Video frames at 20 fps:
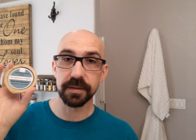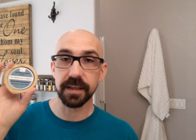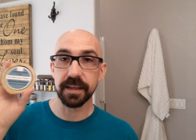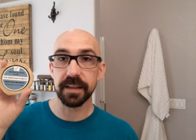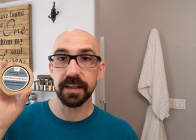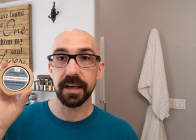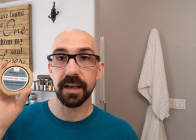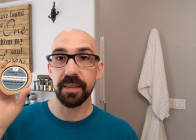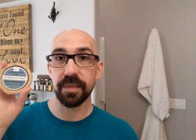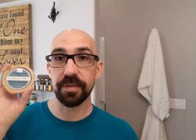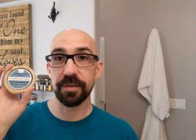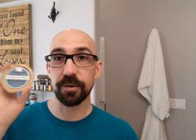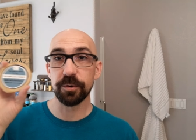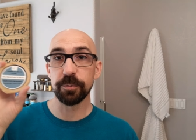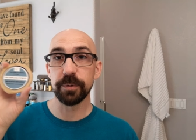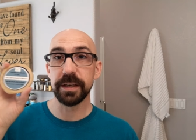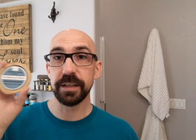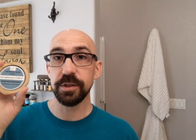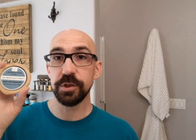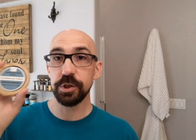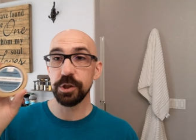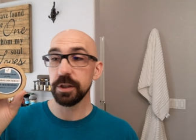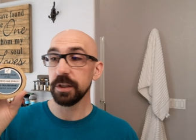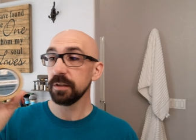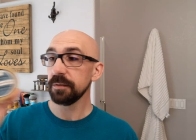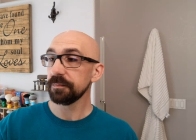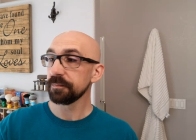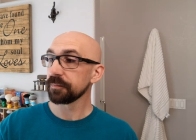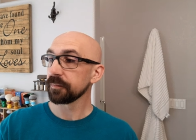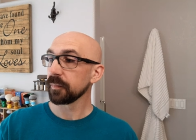say that,
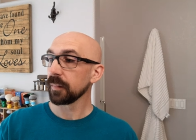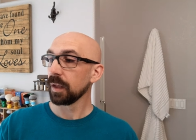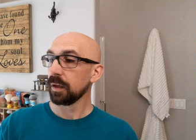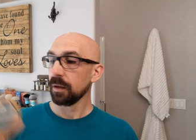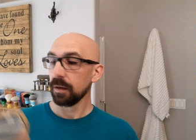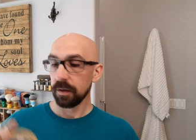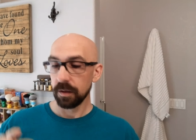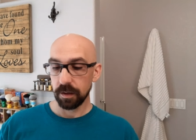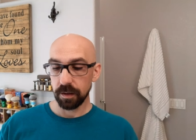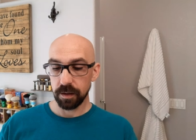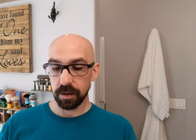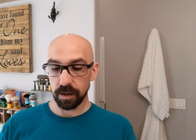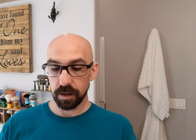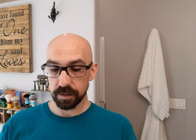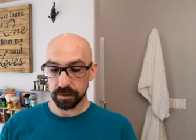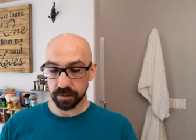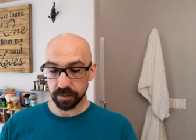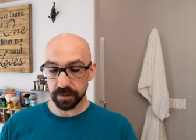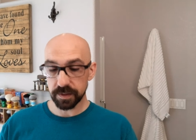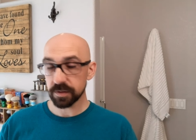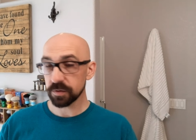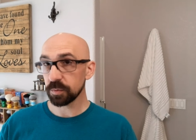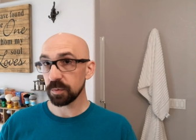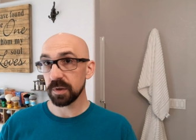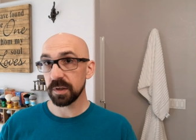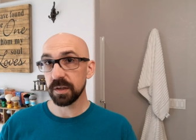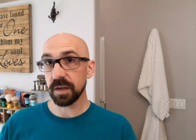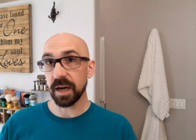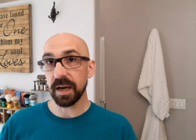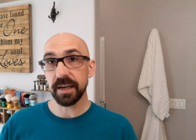Thuringian. Uh, so this
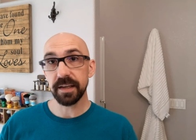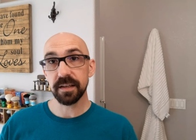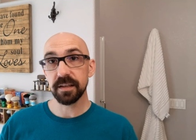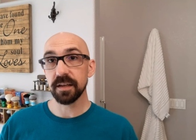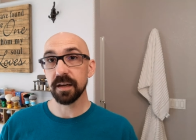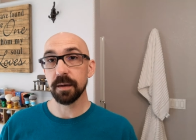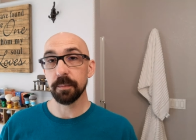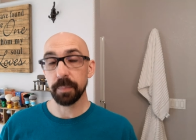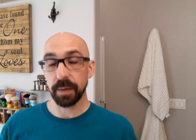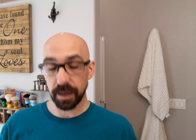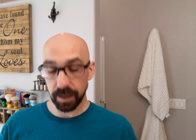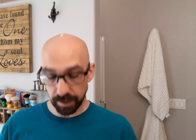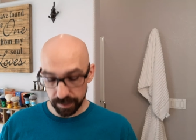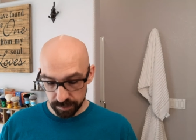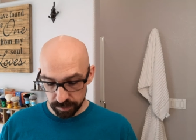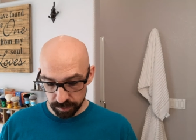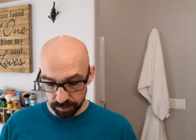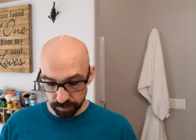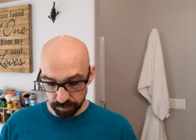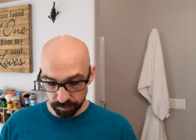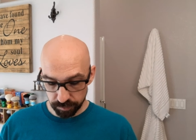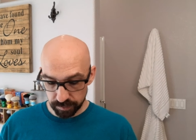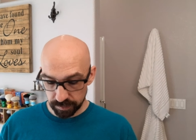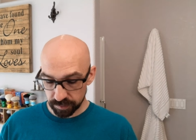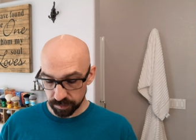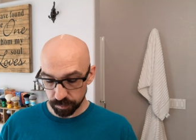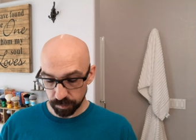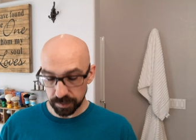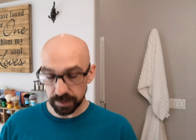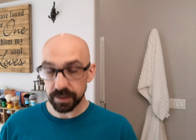one I did not buy. She threw
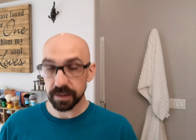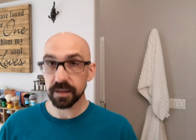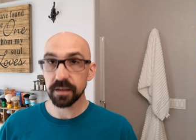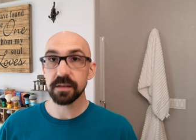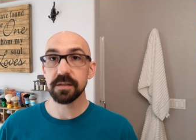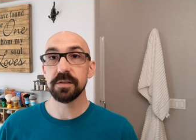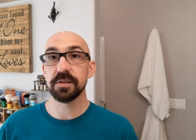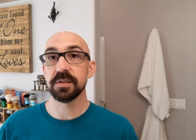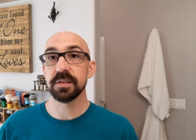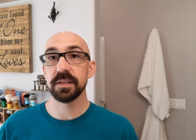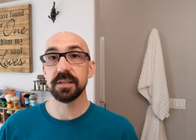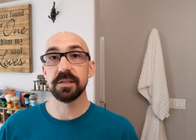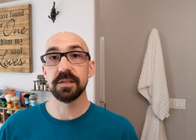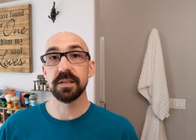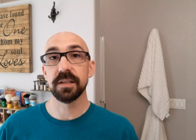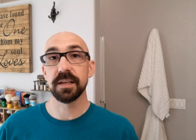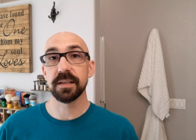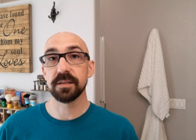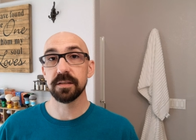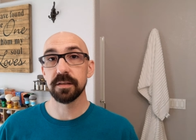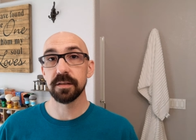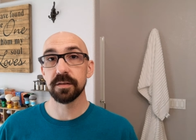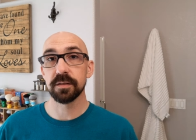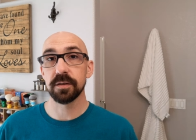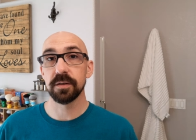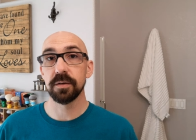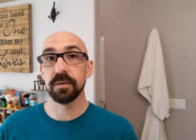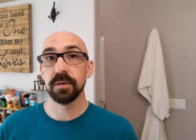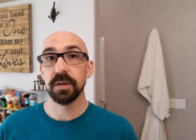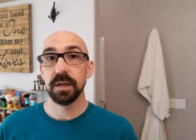this one in there. She said she likes to
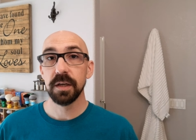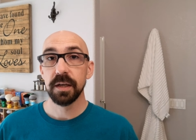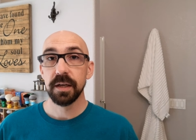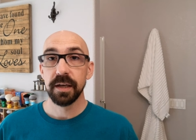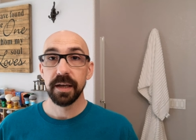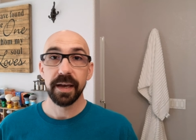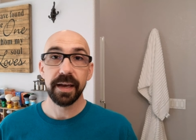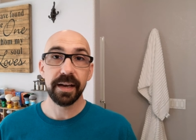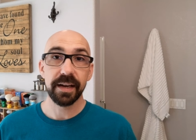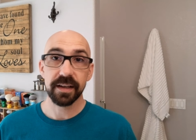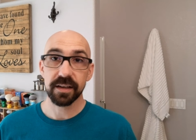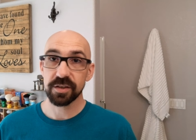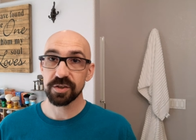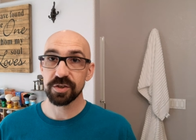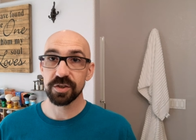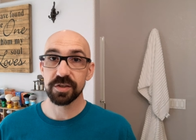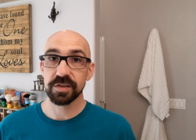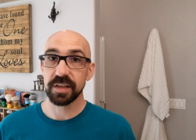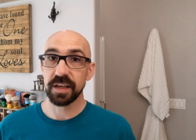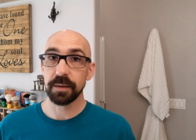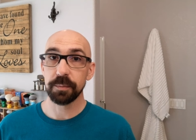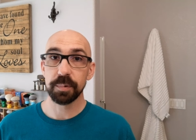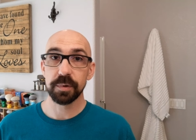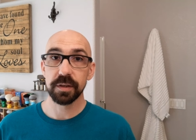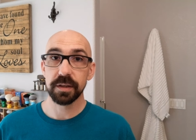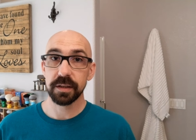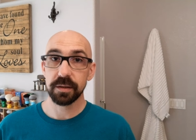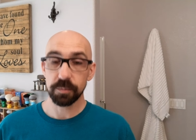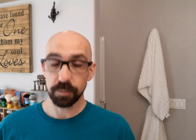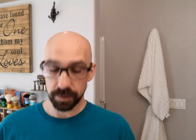throw an extra
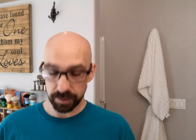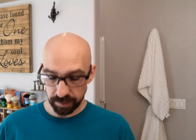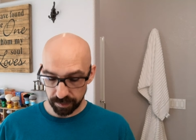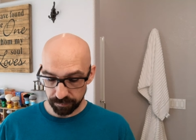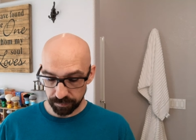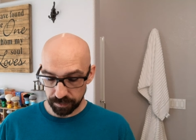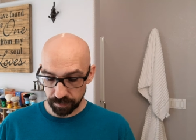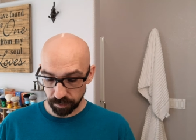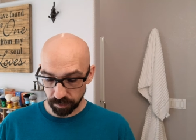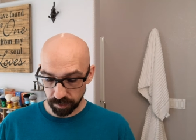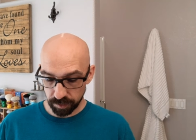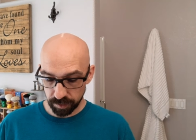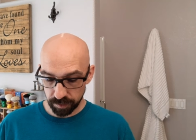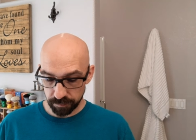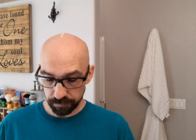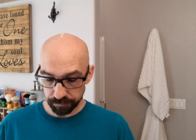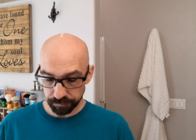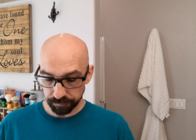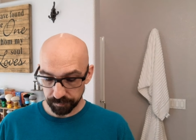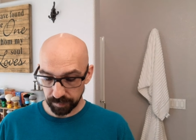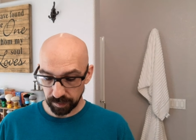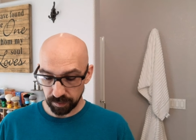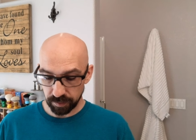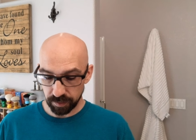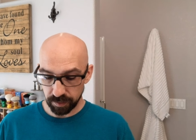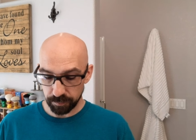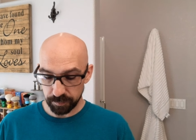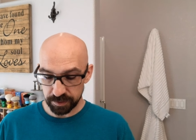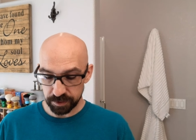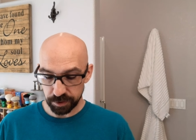sample in with every order.
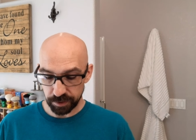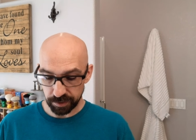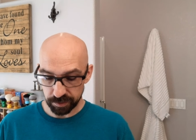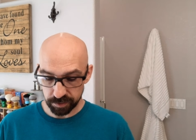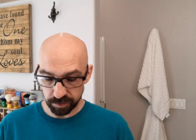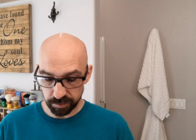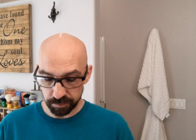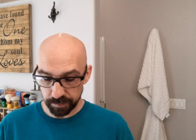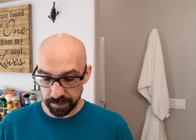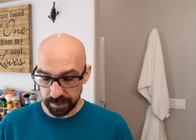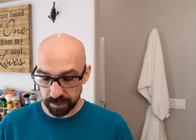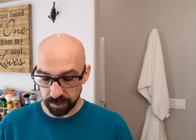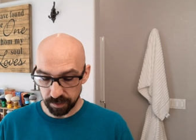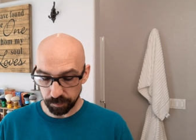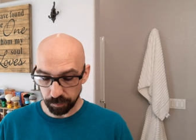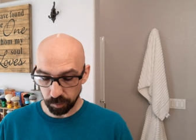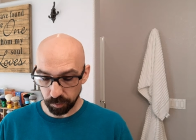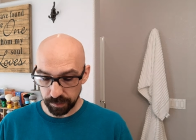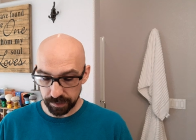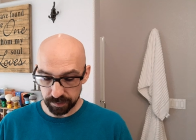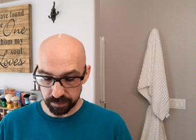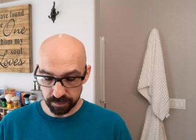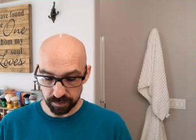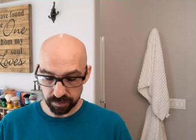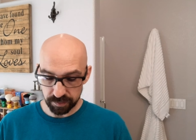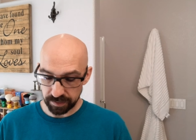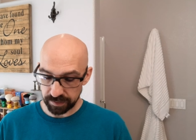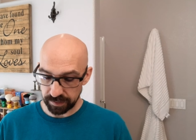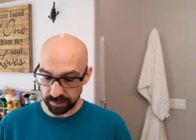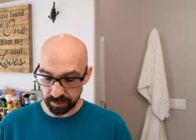Um, and she actually made it a point to
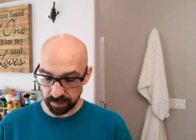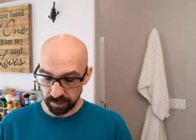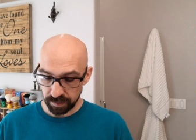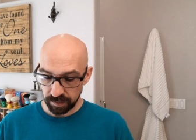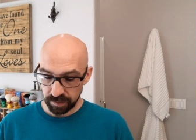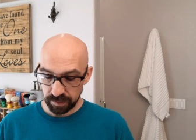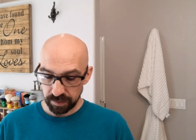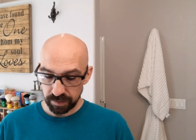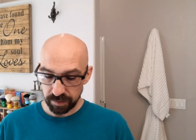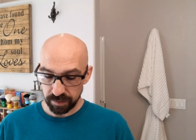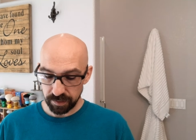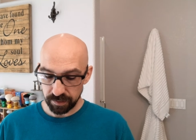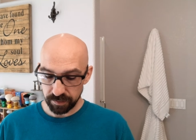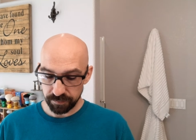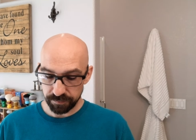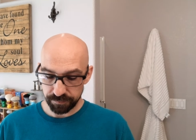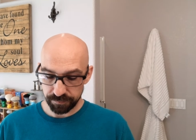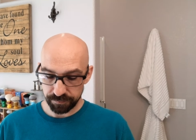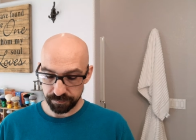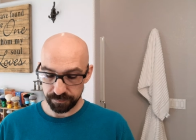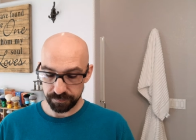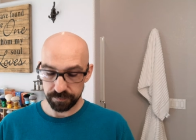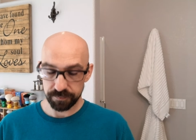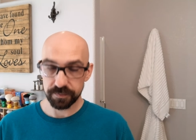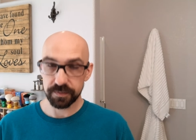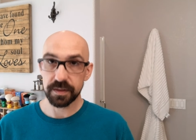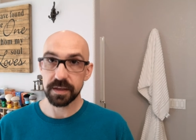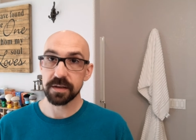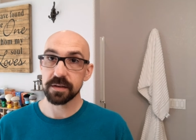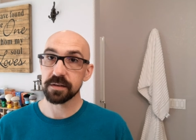say if
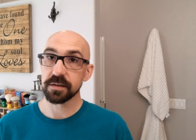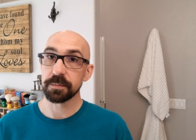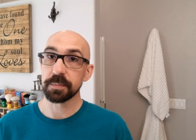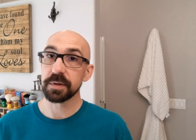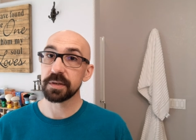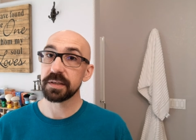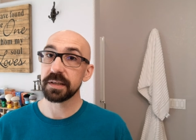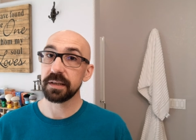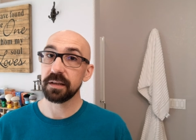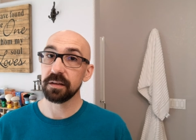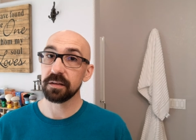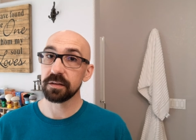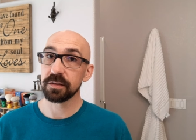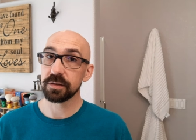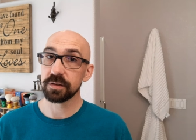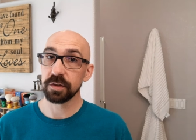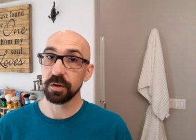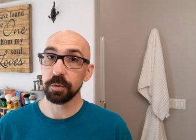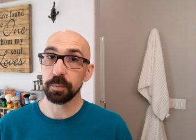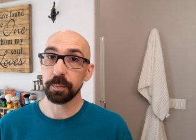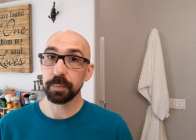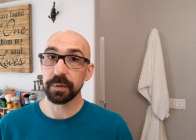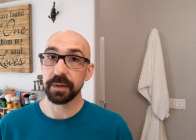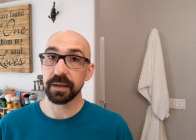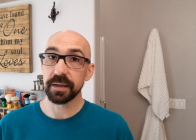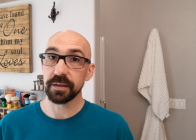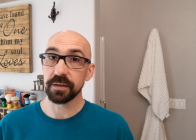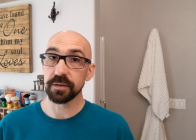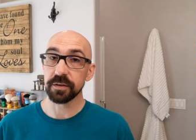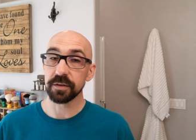there's a particular soap
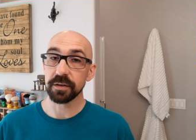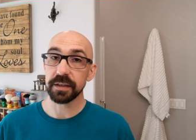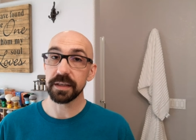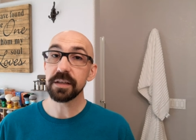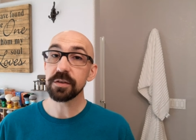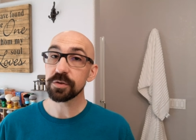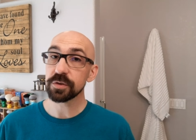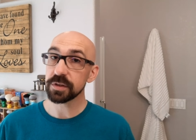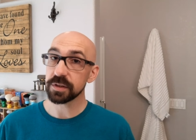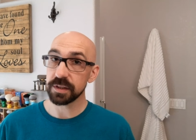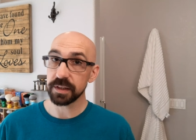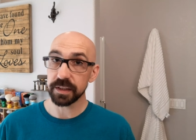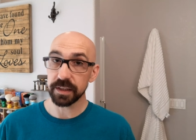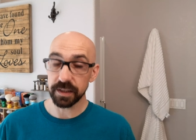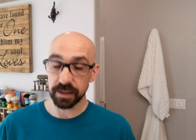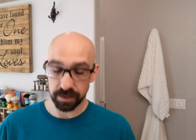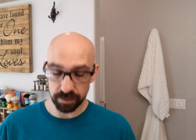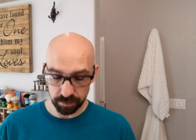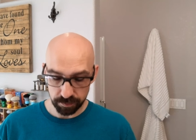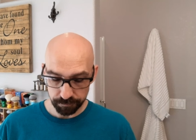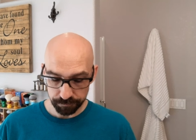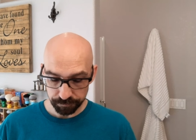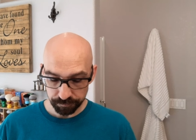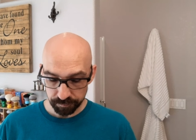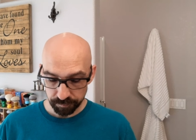that you're interested in,